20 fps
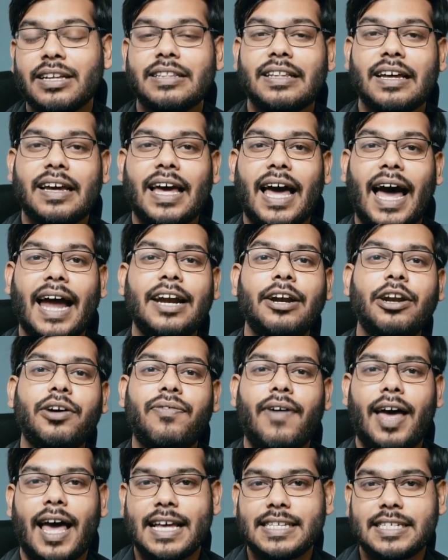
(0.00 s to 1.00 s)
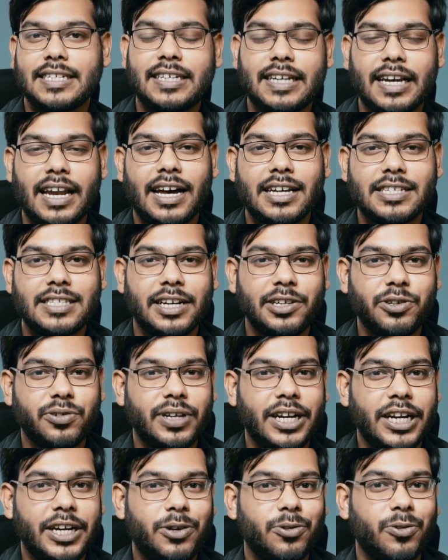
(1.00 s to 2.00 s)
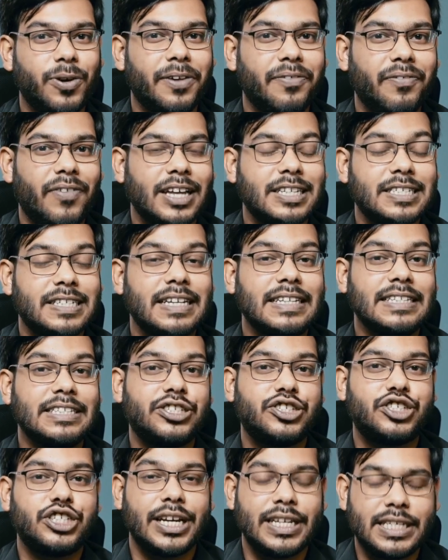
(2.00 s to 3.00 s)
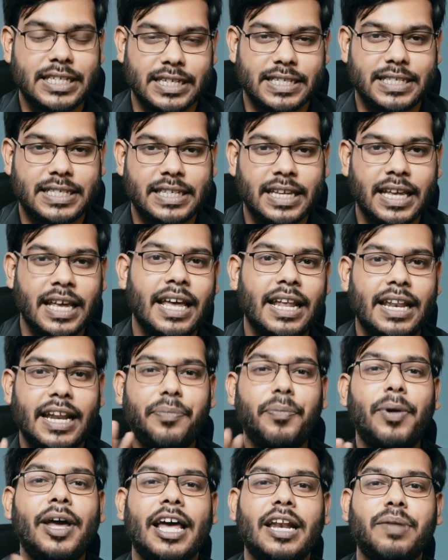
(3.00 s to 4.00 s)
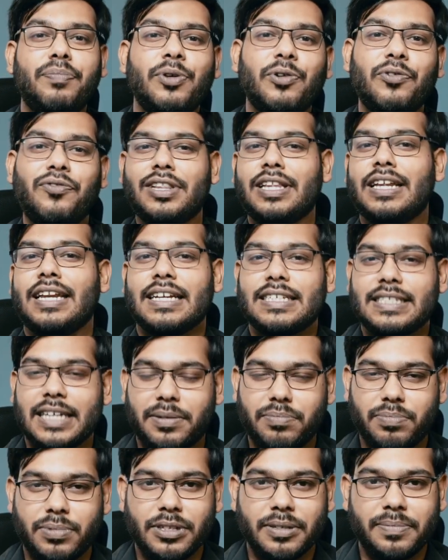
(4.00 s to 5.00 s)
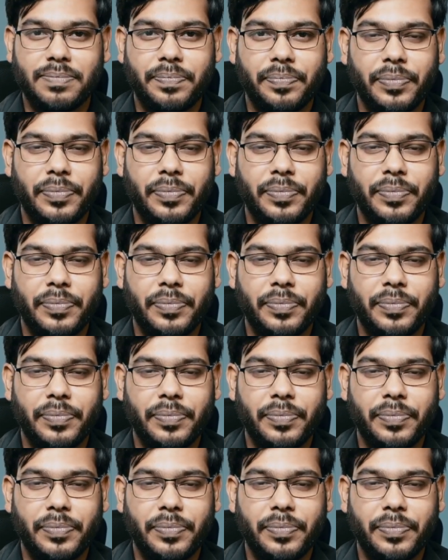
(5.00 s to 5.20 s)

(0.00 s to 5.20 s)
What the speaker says: the kind of asset class that you need to invest in changes. Let me help you with an example.